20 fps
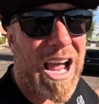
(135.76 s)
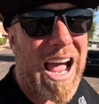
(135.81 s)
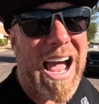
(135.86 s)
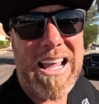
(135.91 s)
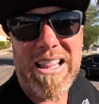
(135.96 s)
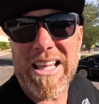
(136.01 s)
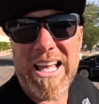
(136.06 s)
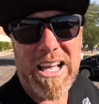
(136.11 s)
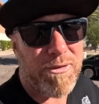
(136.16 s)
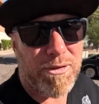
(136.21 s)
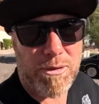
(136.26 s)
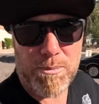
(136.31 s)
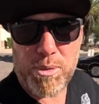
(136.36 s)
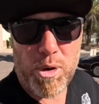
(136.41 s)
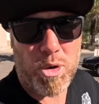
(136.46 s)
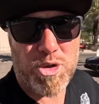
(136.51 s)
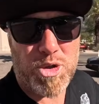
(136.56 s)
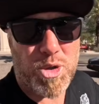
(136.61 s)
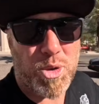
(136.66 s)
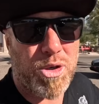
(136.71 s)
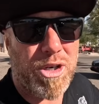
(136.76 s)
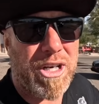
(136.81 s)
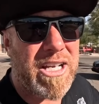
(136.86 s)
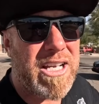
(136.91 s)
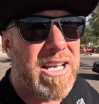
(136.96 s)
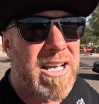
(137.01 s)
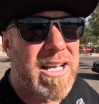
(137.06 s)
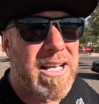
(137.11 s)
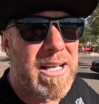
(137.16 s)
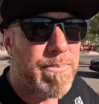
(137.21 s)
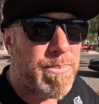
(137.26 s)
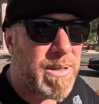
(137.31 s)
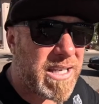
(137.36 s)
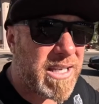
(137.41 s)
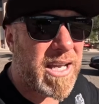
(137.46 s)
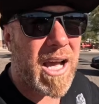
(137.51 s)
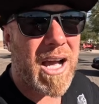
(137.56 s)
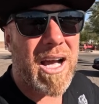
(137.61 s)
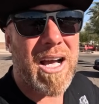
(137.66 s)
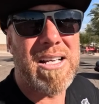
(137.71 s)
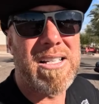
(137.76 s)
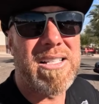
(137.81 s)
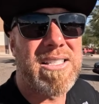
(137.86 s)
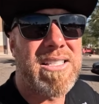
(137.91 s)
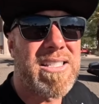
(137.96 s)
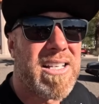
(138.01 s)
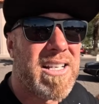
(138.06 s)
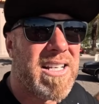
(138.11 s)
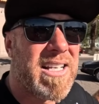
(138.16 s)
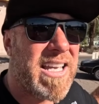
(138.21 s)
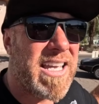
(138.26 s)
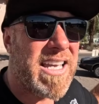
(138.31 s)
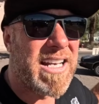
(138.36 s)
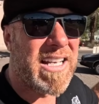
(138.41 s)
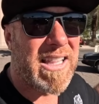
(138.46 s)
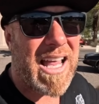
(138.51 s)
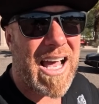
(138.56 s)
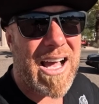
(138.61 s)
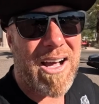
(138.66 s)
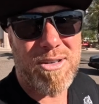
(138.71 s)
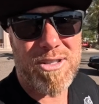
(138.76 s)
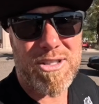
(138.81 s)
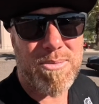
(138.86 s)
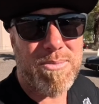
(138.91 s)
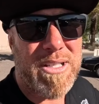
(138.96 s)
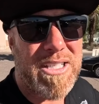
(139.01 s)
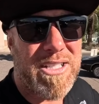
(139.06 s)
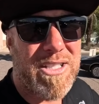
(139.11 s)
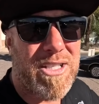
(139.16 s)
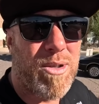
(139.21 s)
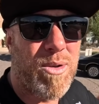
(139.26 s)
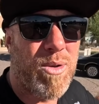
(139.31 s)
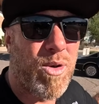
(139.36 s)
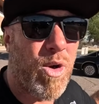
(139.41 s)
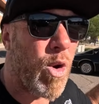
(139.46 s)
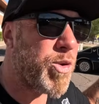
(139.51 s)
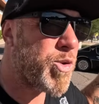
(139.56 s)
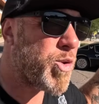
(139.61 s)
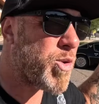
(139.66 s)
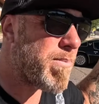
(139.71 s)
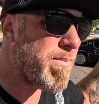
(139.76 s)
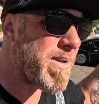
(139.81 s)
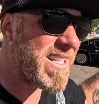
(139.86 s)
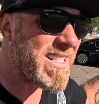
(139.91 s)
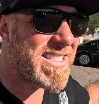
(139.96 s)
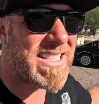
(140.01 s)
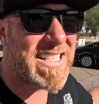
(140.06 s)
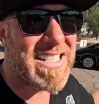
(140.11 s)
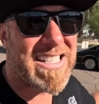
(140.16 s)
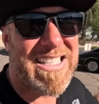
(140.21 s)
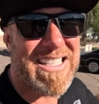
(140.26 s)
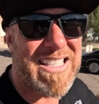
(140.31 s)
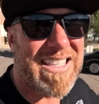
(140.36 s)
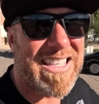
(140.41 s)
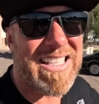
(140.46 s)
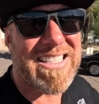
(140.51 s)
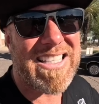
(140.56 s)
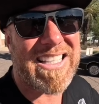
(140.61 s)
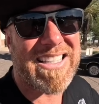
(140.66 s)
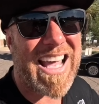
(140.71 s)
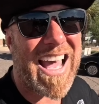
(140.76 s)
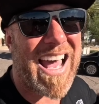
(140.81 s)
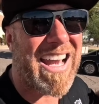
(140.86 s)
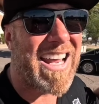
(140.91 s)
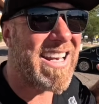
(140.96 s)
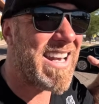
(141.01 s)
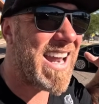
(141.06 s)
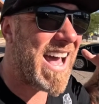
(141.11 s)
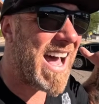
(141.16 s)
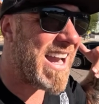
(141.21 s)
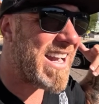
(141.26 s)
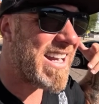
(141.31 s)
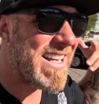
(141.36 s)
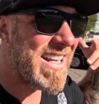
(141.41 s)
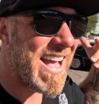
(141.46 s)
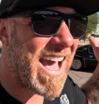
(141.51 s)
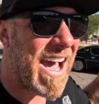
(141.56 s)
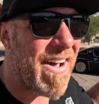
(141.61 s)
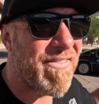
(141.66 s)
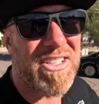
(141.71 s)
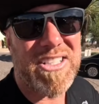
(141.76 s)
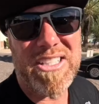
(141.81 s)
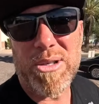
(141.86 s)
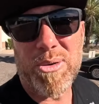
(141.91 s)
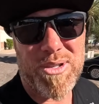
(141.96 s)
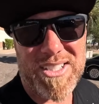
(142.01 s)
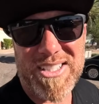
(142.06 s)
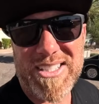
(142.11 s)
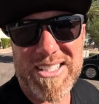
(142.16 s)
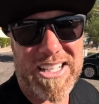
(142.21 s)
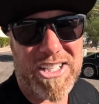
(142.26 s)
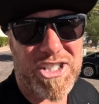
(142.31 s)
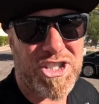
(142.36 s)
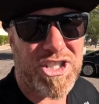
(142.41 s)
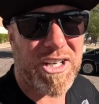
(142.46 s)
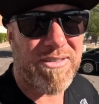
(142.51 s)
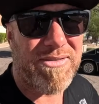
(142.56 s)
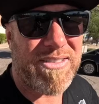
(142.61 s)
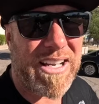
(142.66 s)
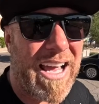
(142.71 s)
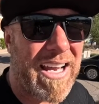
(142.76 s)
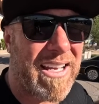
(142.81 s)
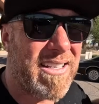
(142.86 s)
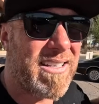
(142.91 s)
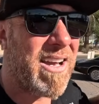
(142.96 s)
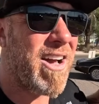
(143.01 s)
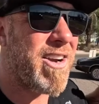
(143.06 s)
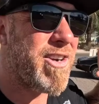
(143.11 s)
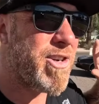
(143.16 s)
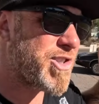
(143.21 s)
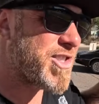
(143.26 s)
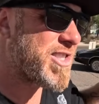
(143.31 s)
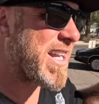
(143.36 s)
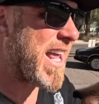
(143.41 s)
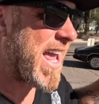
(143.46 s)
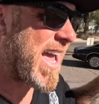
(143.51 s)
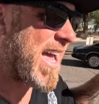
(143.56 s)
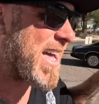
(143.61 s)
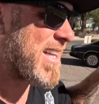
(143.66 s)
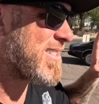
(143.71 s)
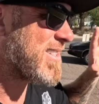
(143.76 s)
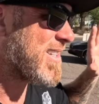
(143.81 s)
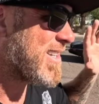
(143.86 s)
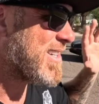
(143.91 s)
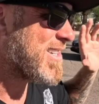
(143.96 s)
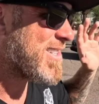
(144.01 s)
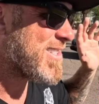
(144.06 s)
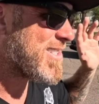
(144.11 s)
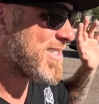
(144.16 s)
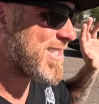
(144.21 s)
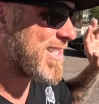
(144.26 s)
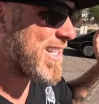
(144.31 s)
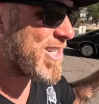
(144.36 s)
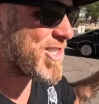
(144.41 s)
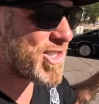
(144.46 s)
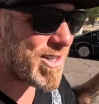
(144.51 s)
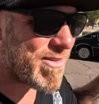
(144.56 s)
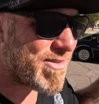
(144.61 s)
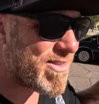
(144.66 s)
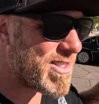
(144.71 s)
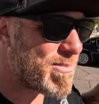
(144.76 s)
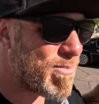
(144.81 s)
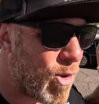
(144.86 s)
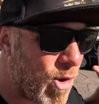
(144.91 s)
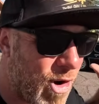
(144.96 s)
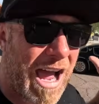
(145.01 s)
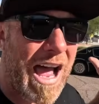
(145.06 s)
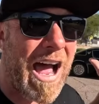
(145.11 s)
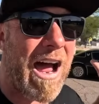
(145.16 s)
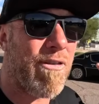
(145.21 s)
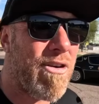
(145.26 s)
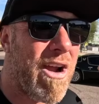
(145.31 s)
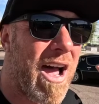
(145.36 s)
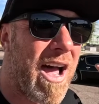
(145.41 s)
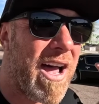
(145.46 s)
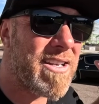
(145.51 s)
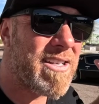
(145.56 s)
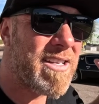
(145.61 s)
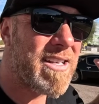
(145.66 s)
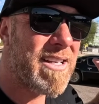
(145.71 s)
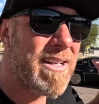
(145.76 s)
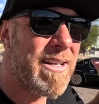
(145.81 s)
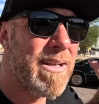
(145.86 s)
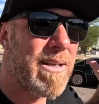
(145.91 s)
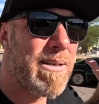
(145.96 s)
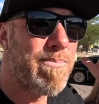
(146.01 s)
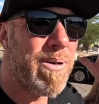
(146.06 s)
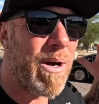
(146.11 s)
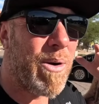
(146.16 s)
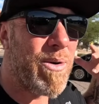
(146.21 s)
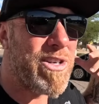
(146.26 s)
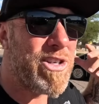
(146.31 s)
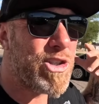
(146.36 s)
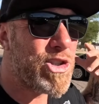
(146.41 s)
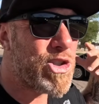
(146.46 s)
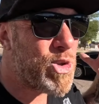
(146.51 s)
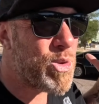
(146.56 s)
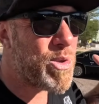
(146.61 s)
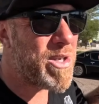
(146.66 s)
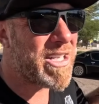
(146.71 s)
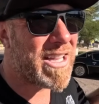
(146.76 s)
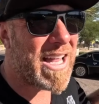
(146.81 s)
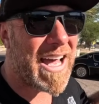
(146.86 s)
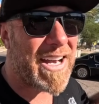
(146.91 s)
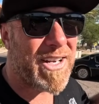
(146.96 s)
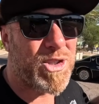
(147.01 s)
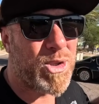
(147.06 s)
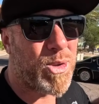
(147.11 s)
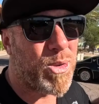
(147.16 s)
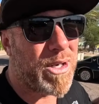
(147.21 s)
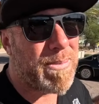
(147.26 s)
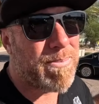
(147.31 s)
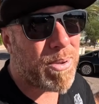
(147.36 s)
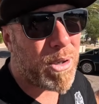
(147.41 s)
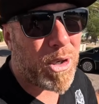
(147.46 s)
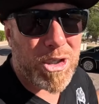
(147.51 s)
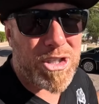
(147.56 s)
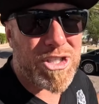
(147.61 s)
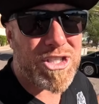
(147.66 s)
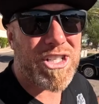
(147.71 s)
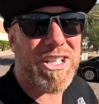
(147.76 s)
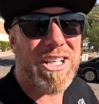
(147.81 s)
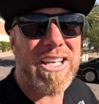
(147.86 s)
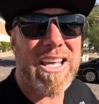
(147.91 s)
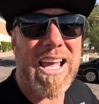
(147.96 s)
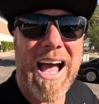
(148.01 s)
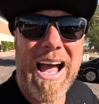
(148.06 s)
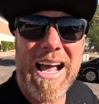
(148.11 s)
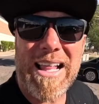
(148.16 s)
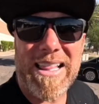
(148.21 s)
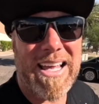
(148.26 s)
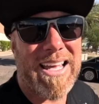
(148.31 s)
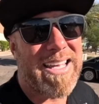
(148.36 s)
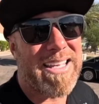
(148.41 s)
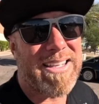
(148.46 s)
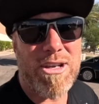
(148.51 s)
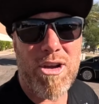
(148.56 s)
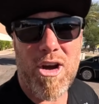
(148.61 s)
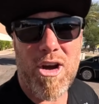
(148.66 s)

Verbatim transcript: I like for pro touring because it allows me to go through the big cities and things like that and not have to deal with a stick shift. I understand stick shift is more hot rod but when you're doing a lot of touring, personally, I like the